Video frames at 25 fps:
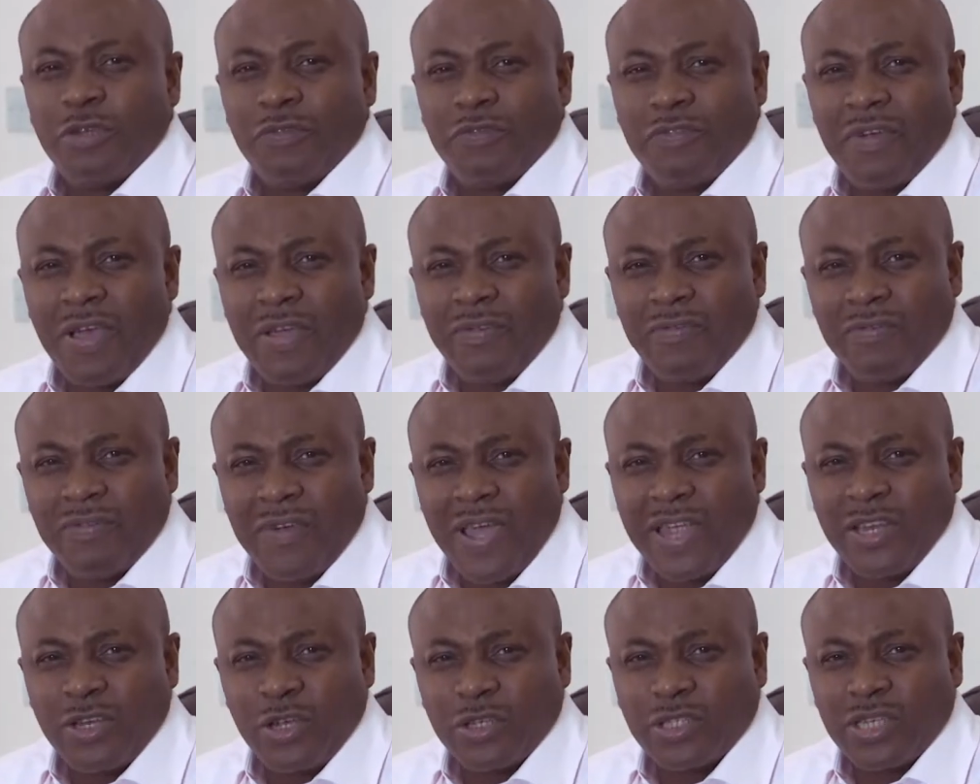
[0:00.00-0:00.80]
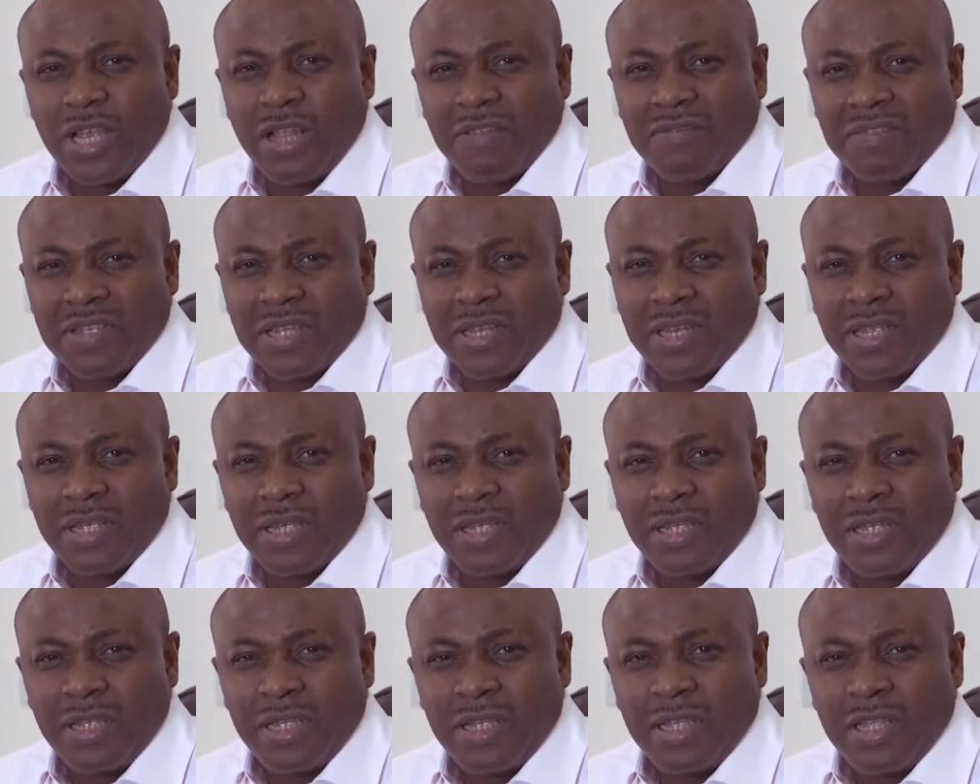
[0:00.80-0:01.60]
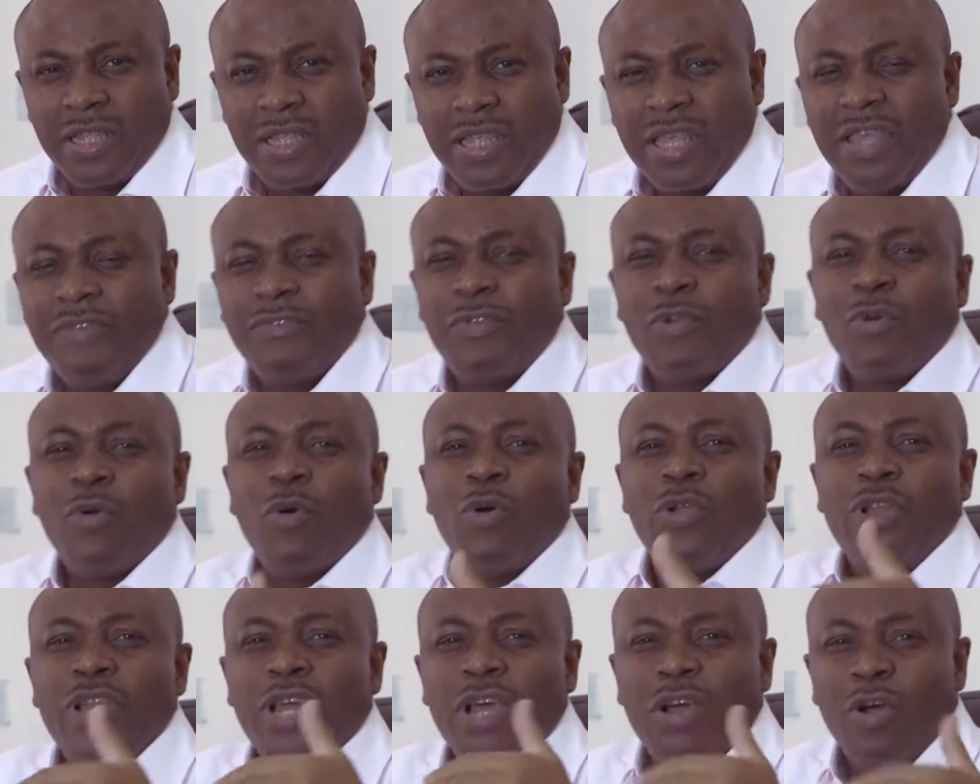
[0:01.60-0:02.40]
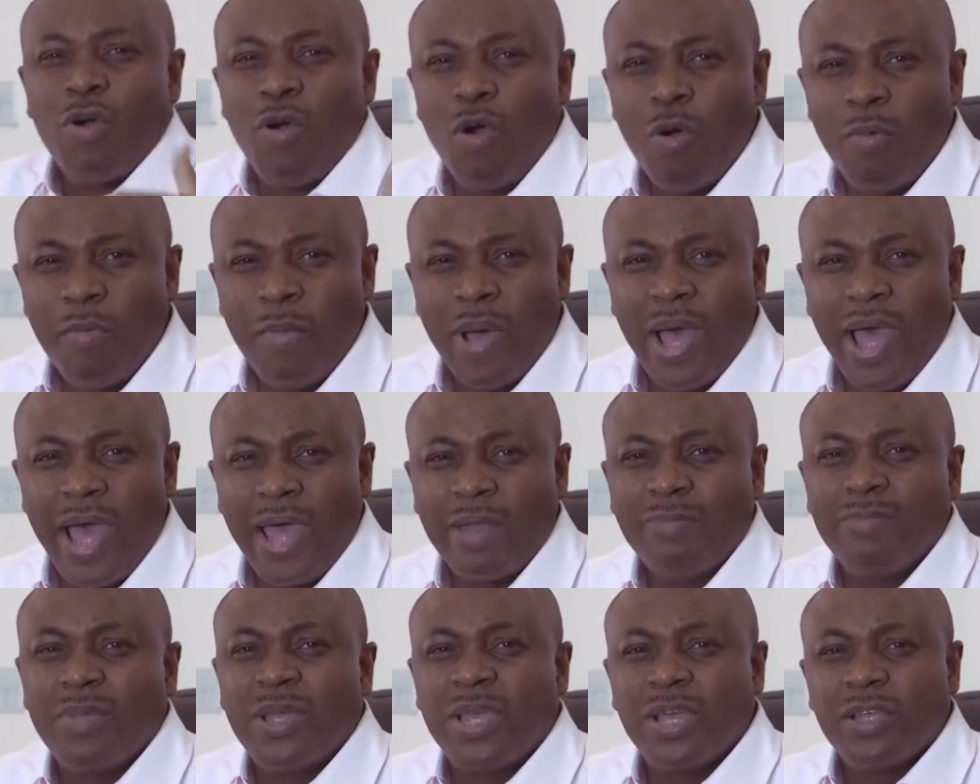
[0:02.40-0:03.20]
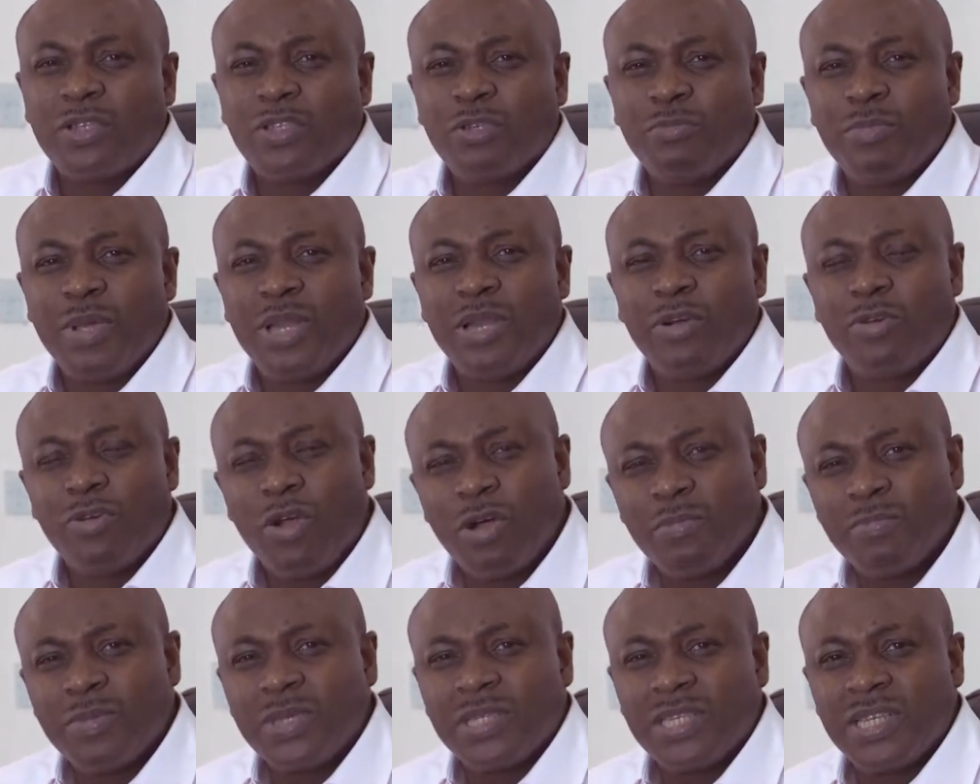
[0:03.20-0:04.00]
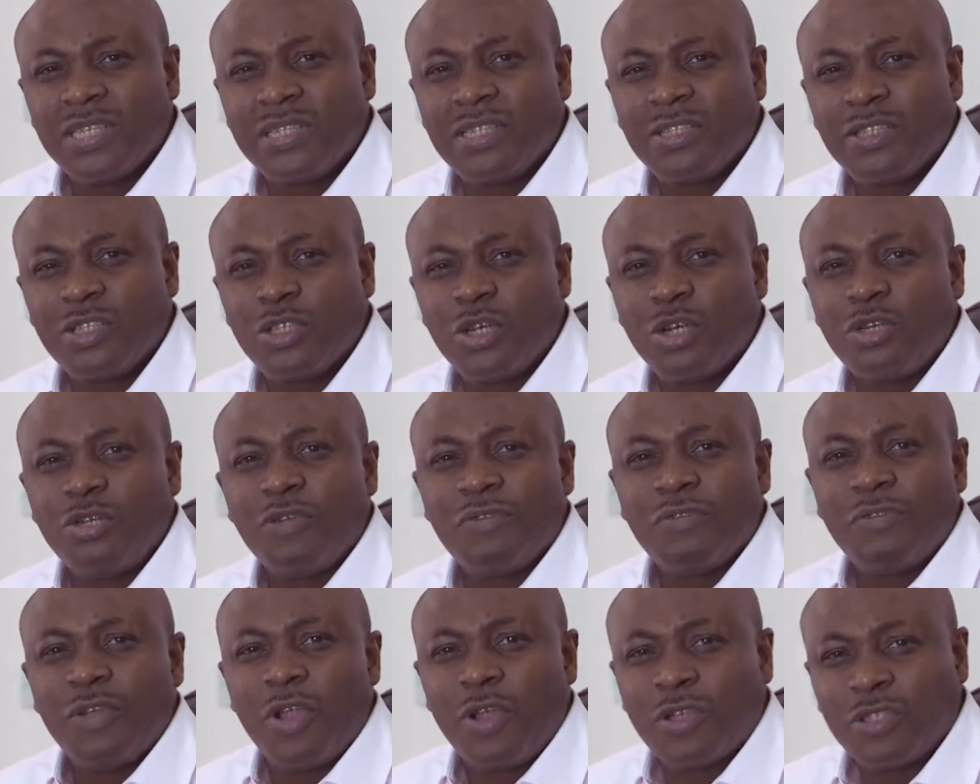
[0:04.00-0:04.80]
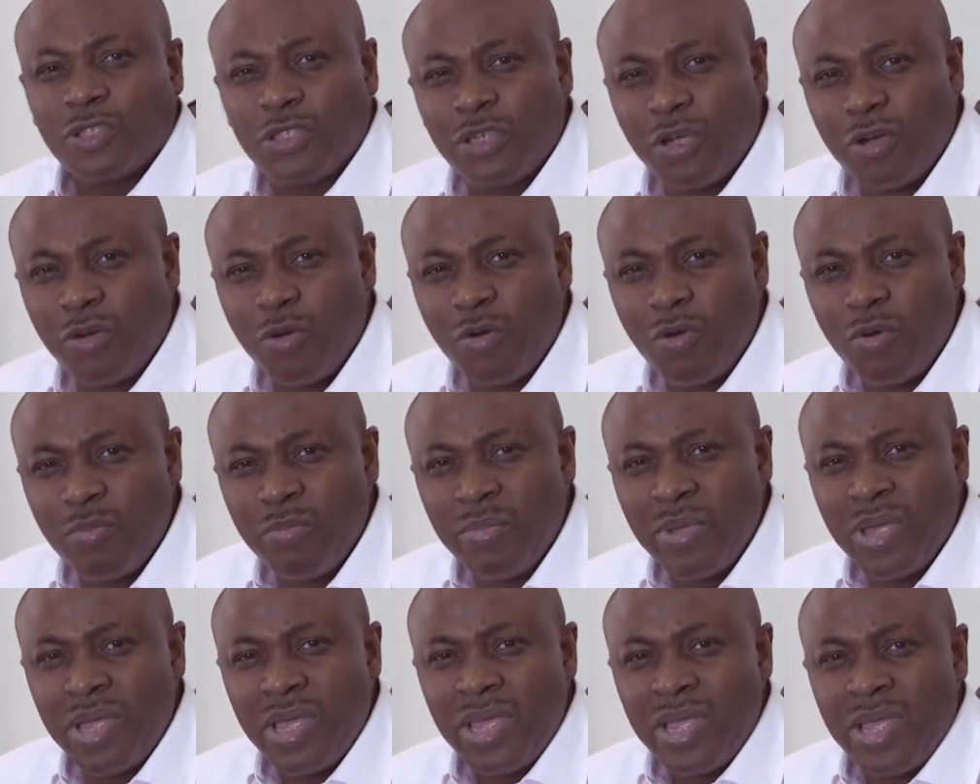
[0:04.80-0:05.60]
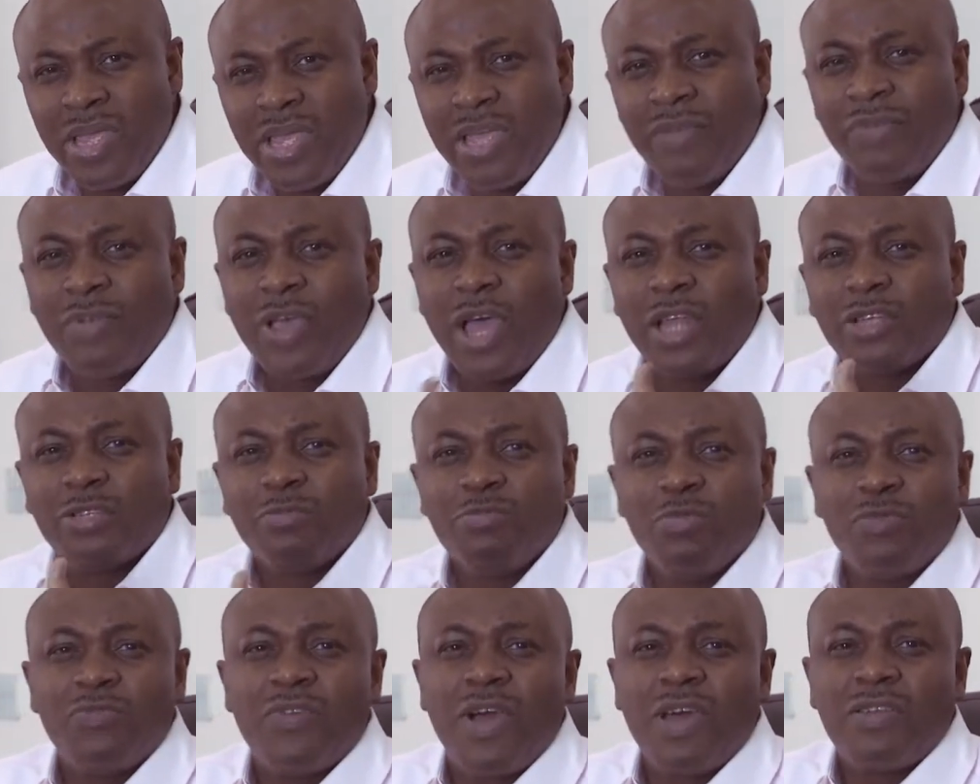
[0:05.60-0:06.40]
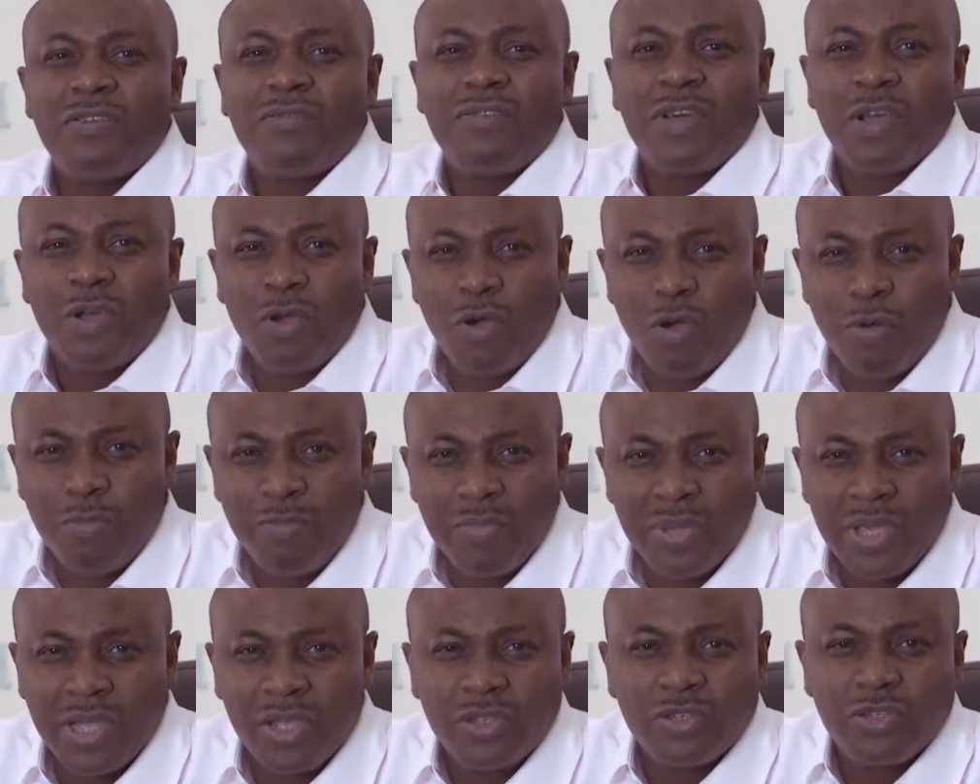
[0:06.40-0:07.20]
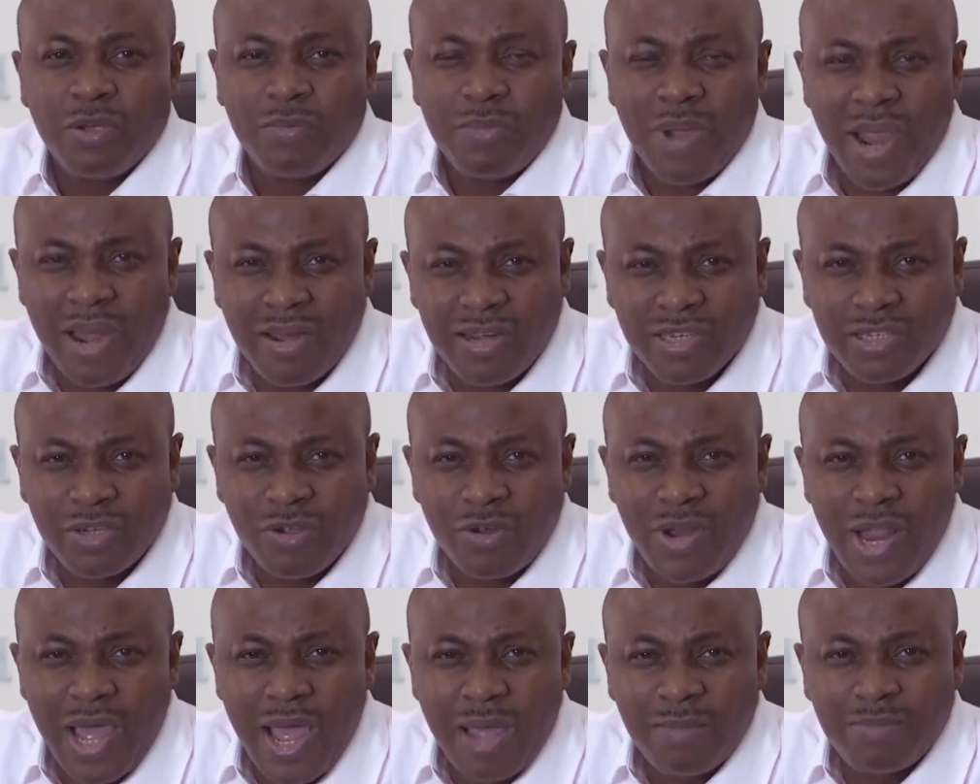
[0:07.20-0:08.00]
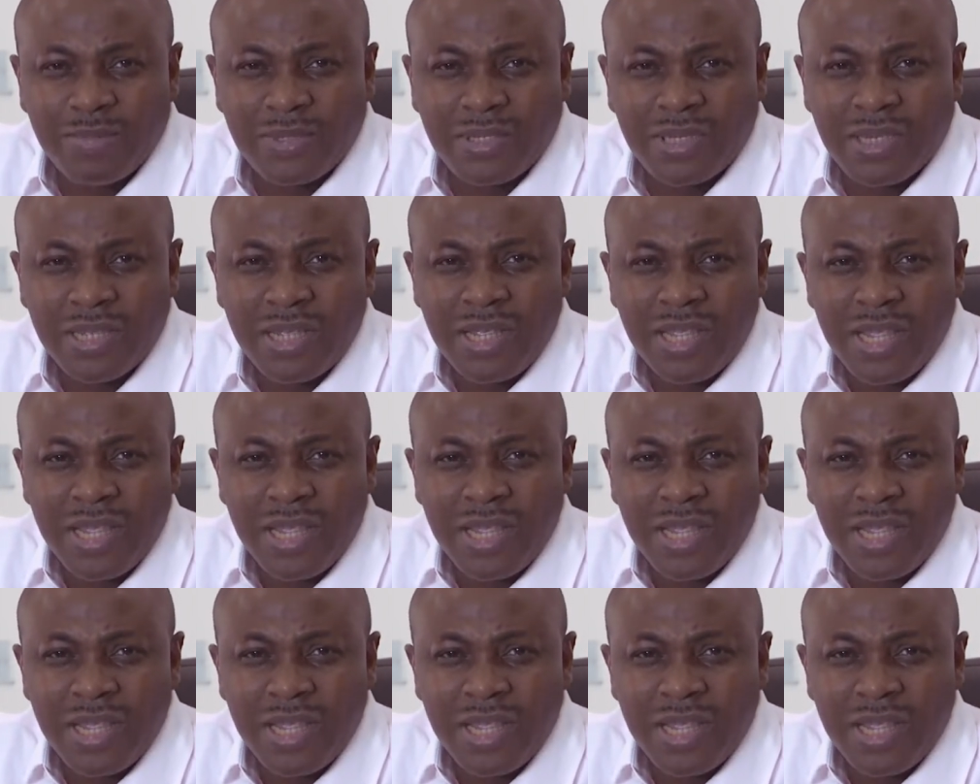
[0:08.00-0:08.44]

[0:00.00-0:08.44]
you find yourself in. If you owned a home and because you made a wrong business decision, you've lost your home. If you had to move out of a home because your marriage collapsed.